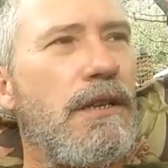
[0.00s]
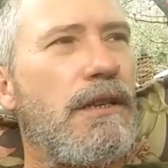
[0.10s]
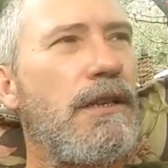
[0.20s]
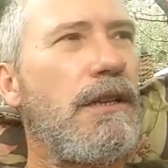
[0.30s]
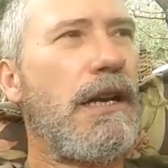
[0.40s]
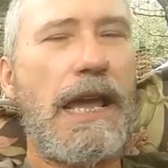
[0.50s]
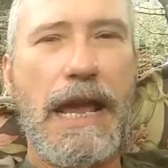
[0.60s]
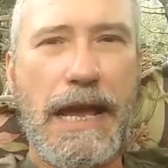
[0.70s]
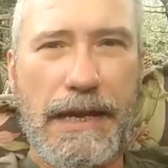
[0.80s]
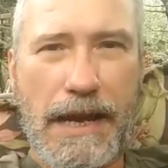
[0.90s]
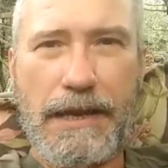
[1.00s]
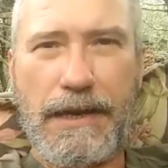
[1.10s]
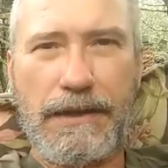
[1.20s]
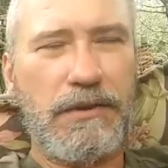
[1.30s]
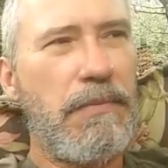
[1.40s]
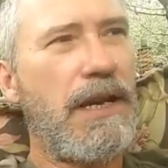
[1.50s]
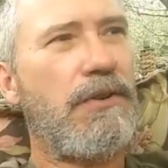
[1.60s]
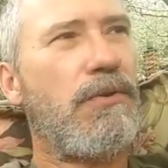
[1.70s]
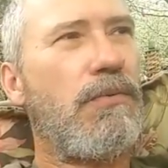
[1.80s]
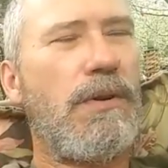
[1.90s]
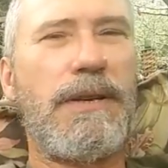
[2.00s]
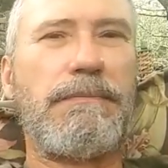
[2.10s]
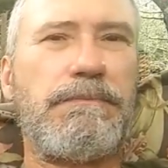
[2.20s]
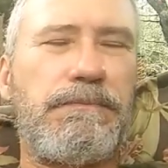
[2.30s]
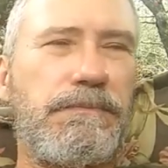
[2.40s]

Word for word: uh, a, a, a, as a man or a woman.